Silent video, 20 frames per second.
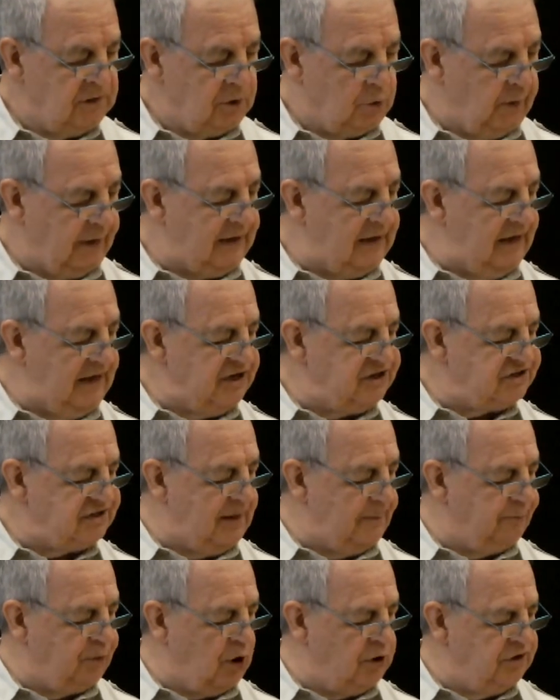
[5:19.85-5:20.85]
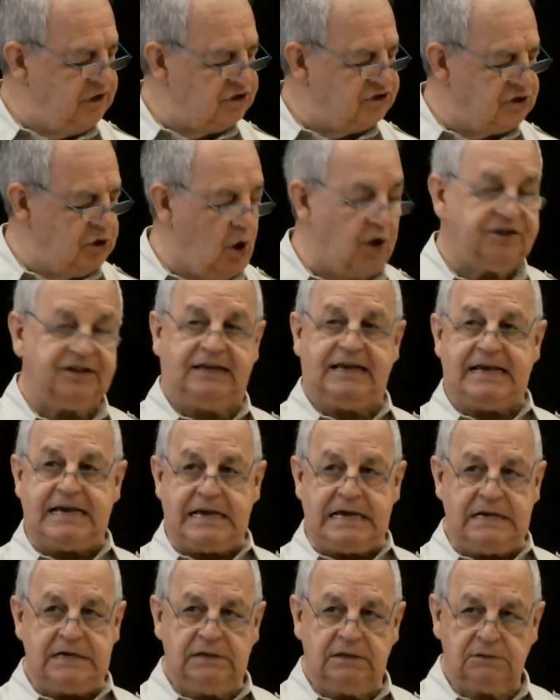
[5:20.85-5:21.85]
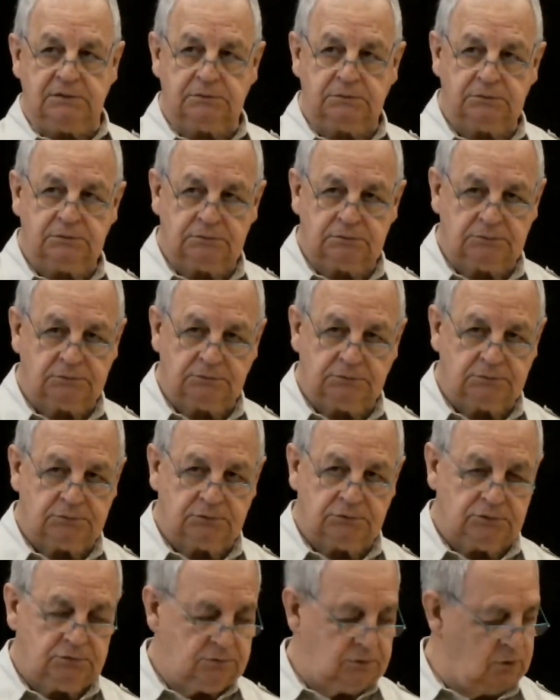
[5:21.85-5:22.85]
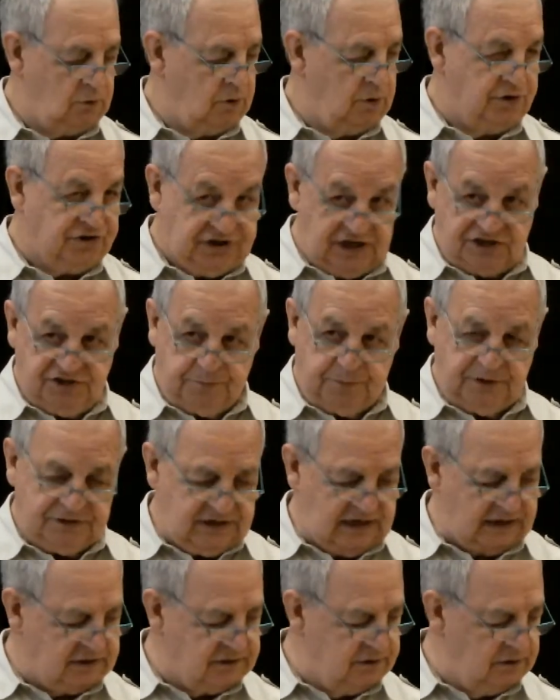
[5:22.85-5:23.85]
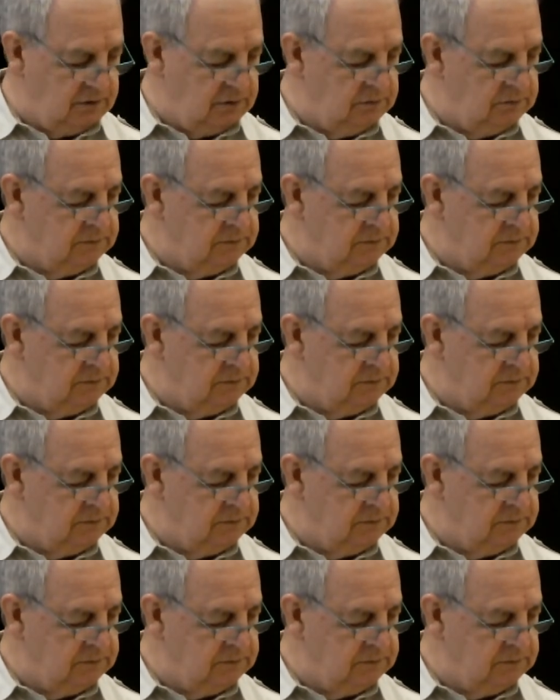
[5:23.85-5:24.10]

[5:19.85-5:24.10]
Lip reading: Quickly he slipped on the zlotki, or chest protector.